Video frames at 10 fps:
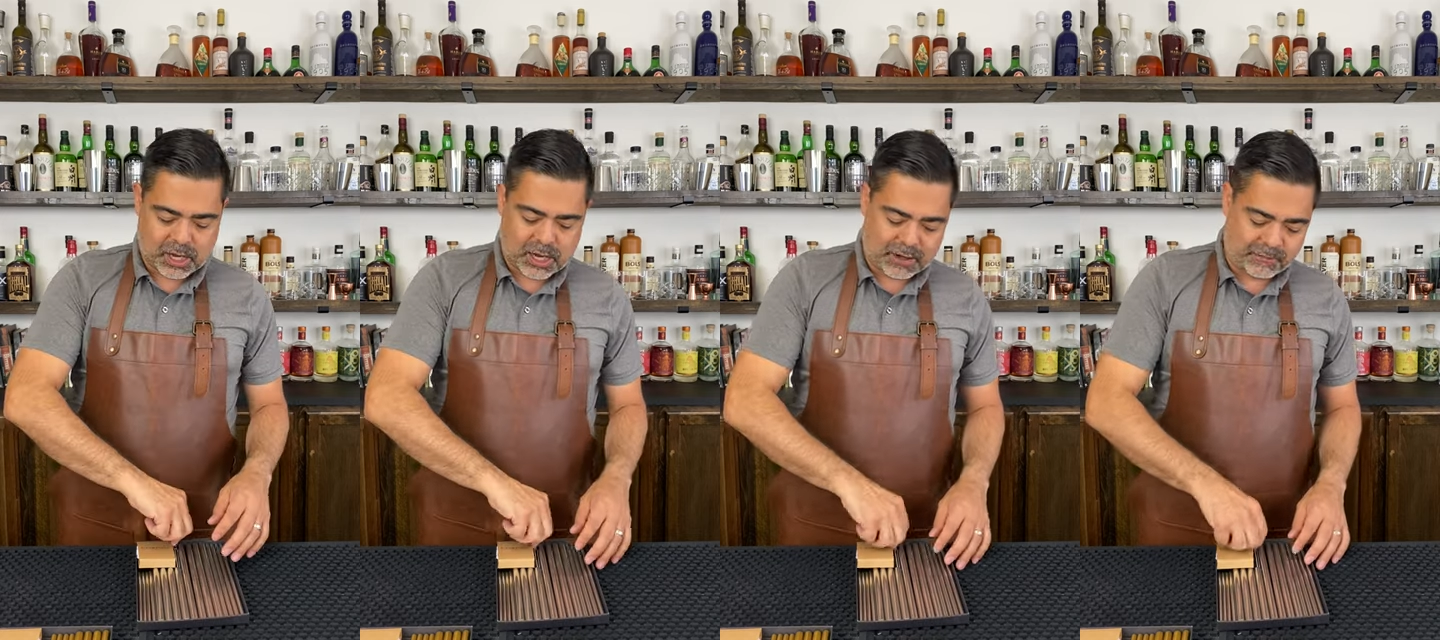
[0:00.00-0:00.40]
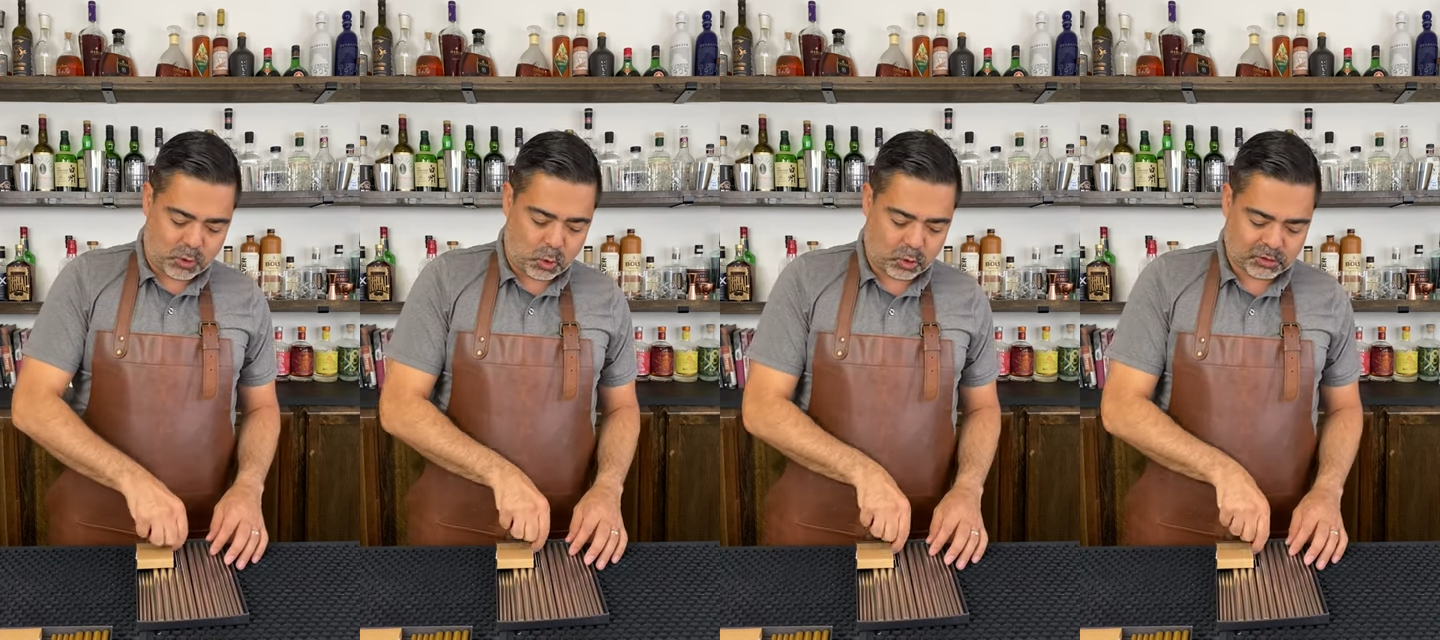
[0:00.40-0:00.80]
And of
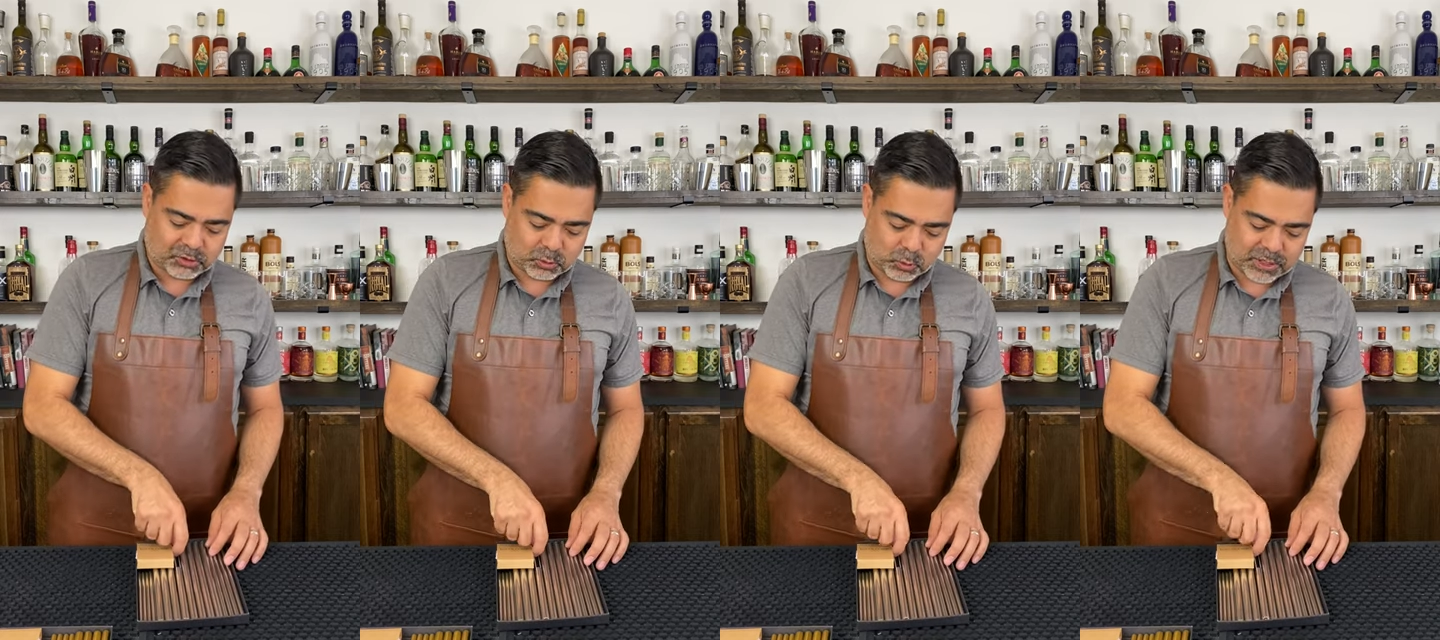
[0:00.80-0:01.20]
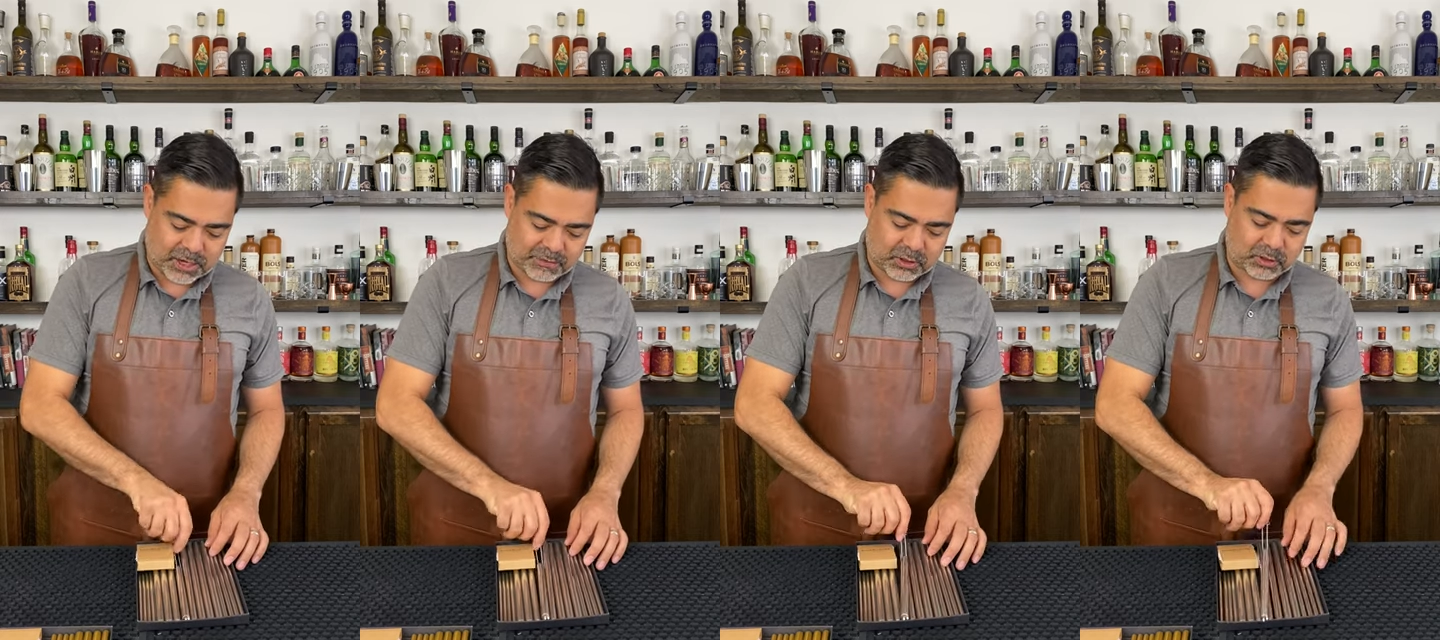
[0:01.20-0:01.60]
course, we
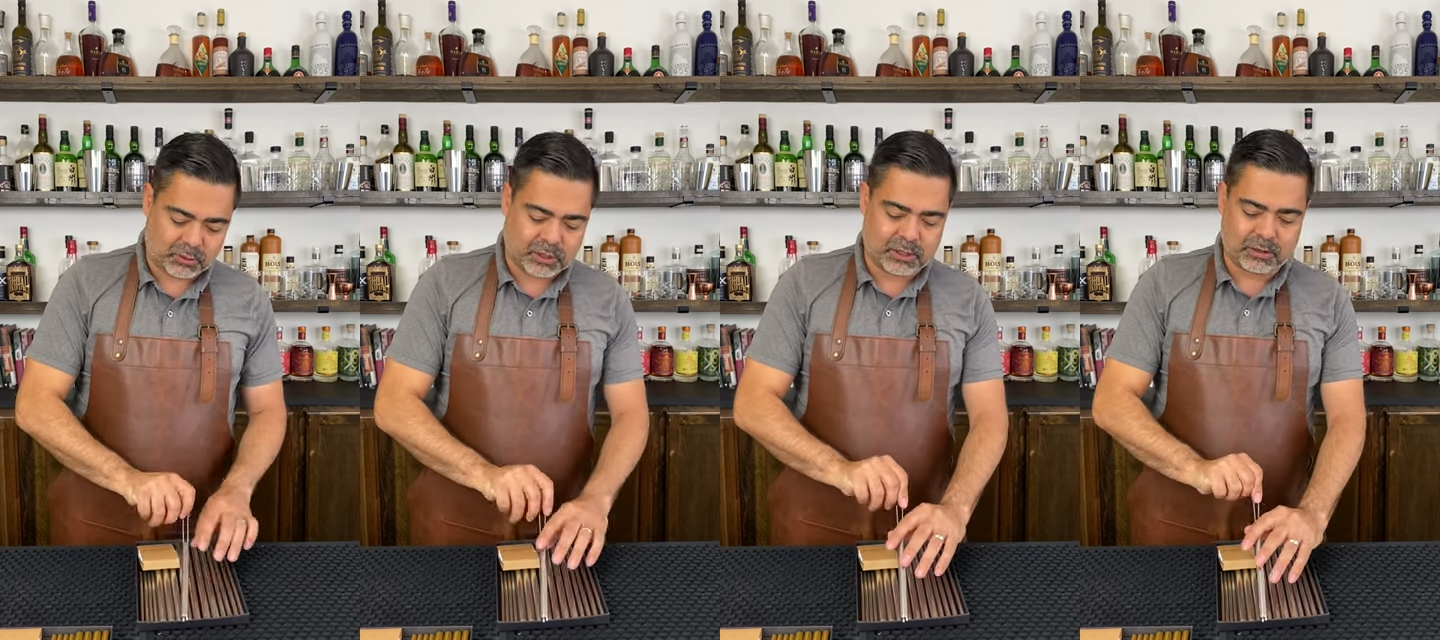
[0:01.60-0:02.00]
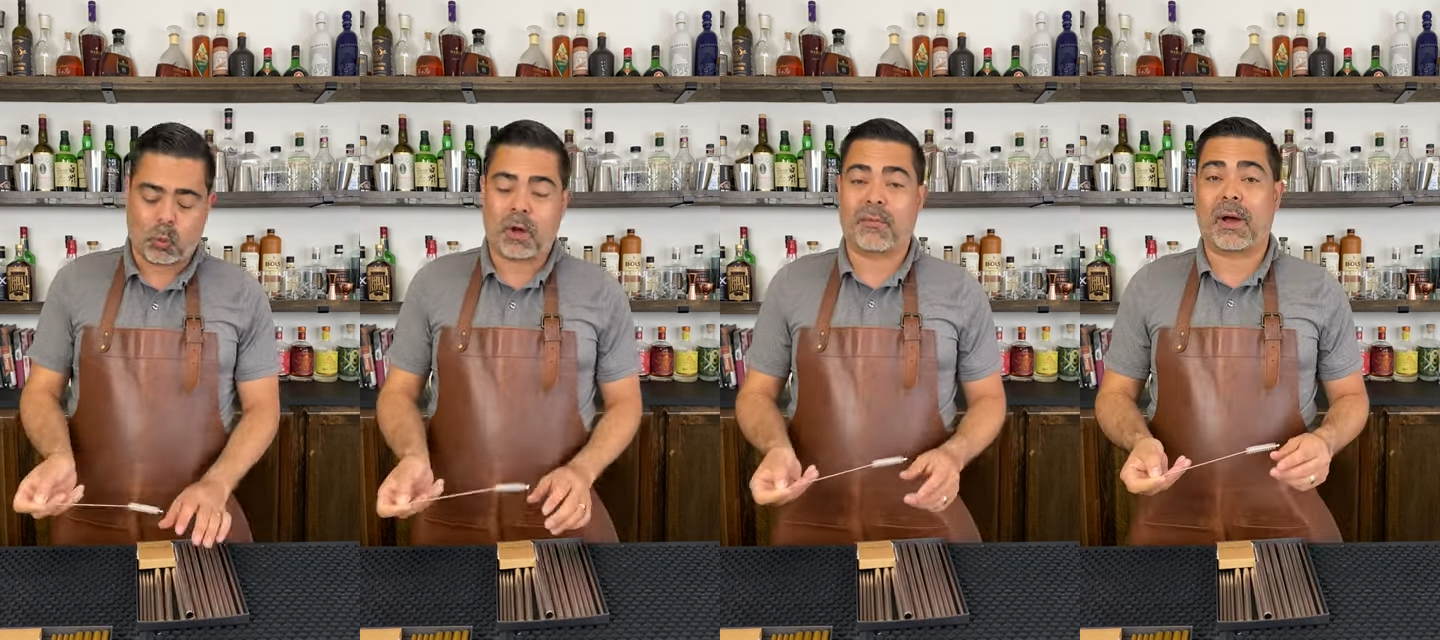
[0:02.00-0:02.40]
have included
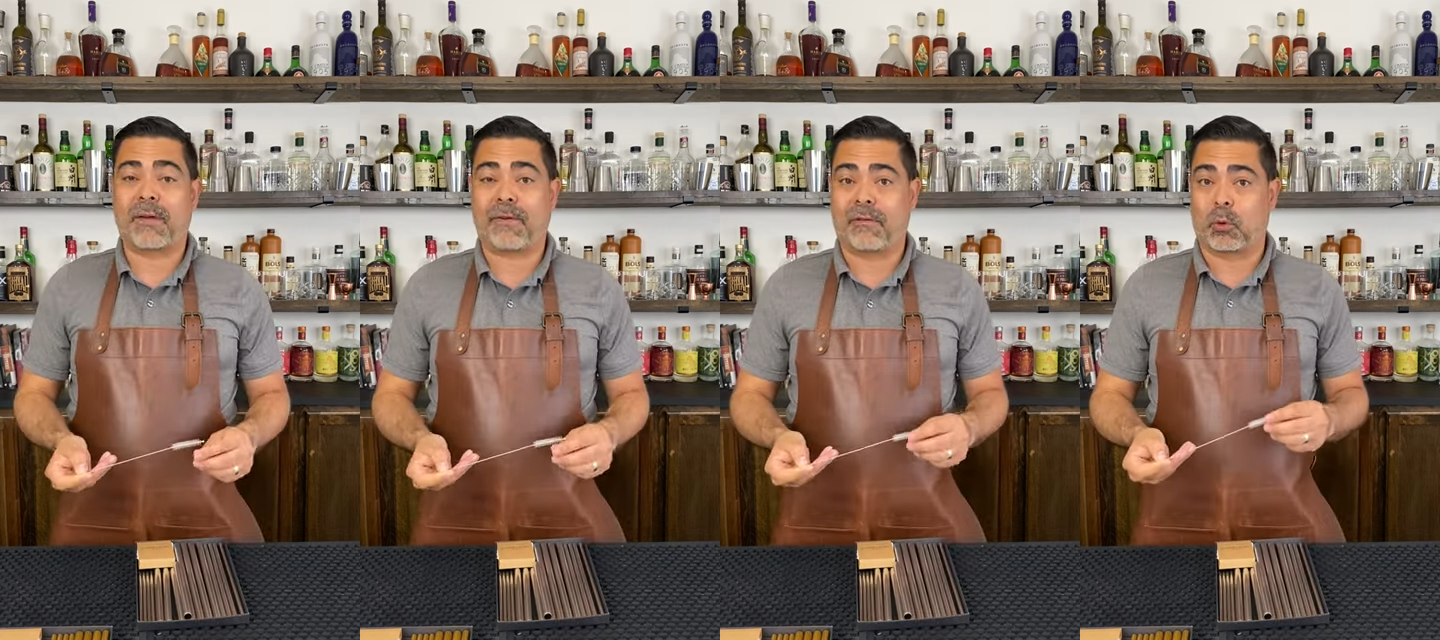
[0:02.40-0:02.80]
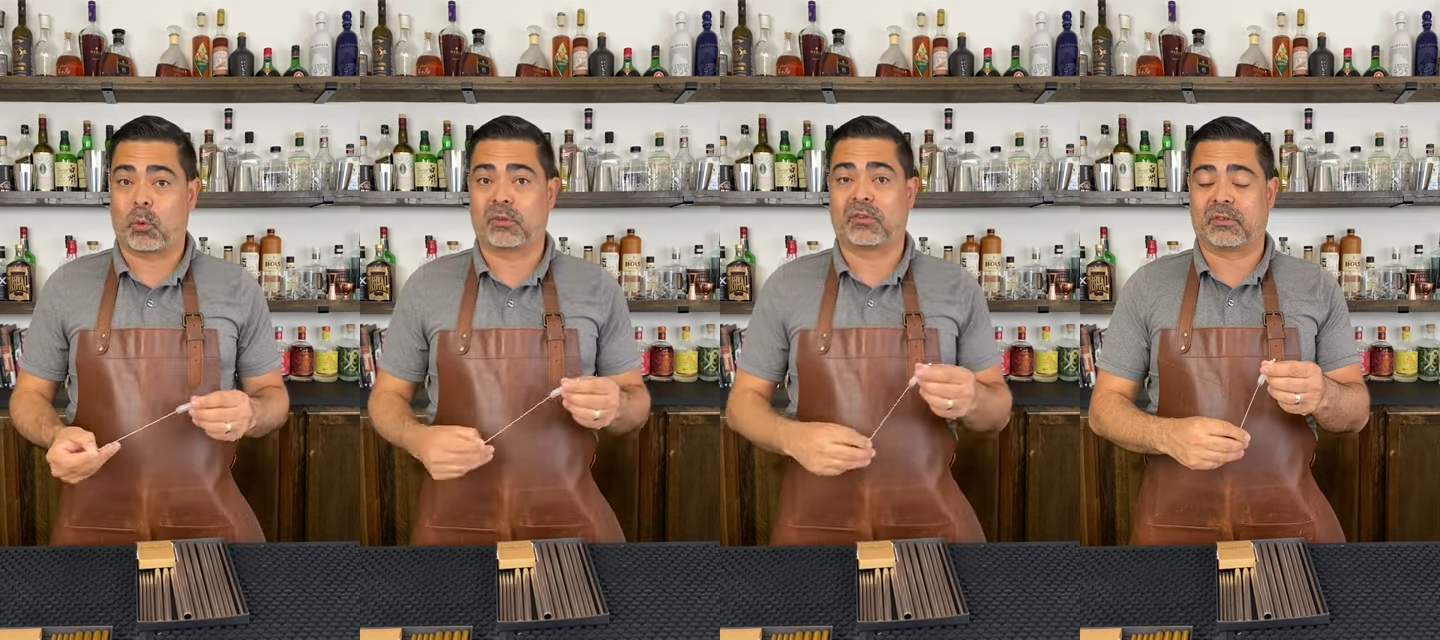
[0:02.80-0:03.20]
one of my favorite
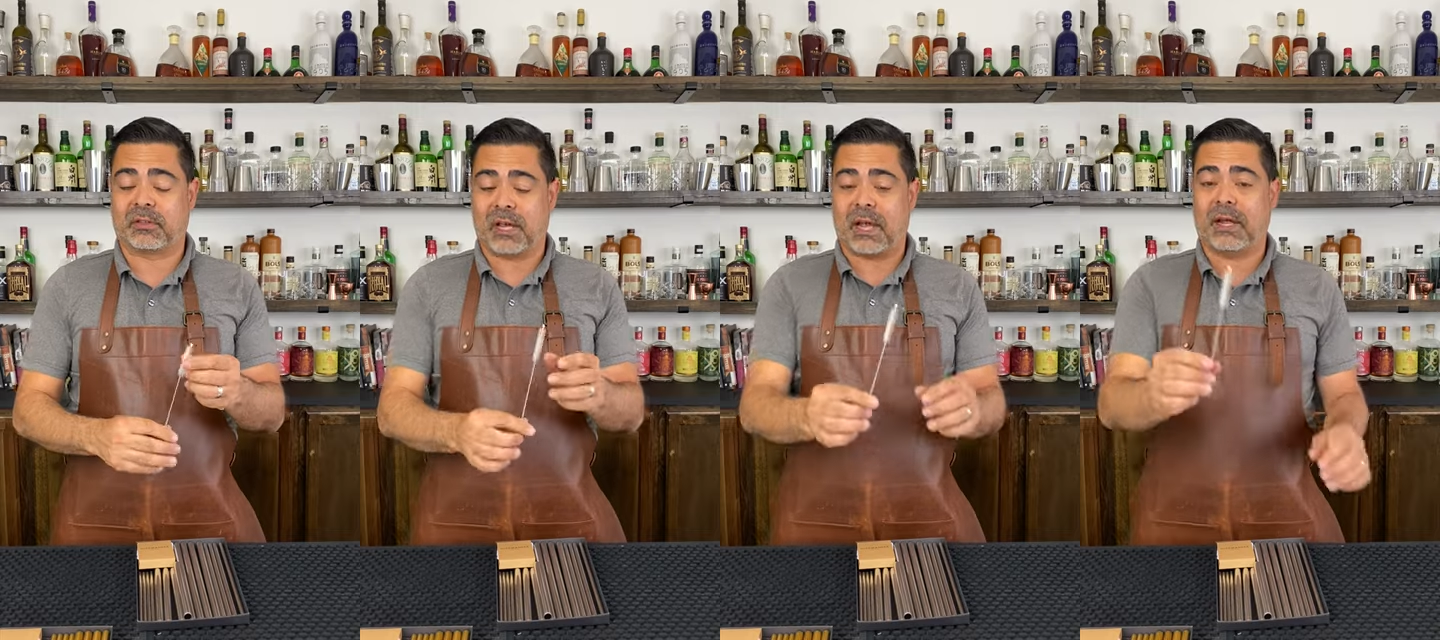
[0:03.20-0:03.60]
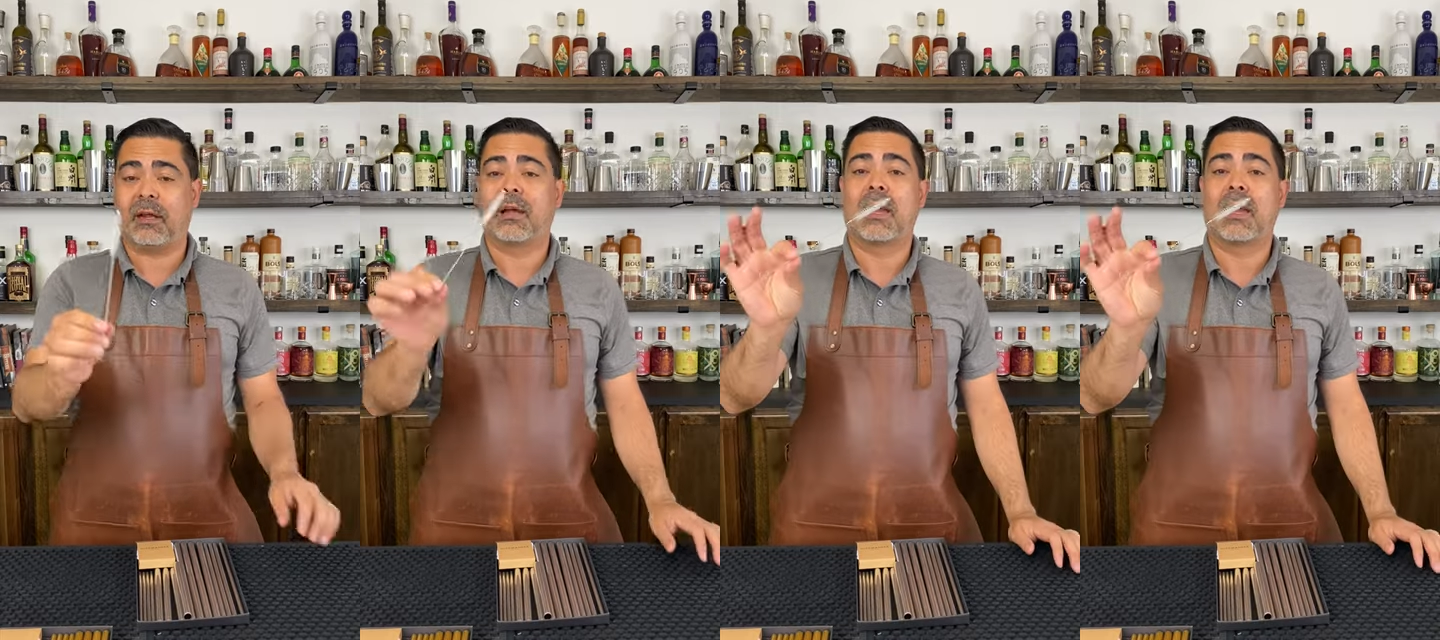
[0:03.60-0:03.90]
words to say,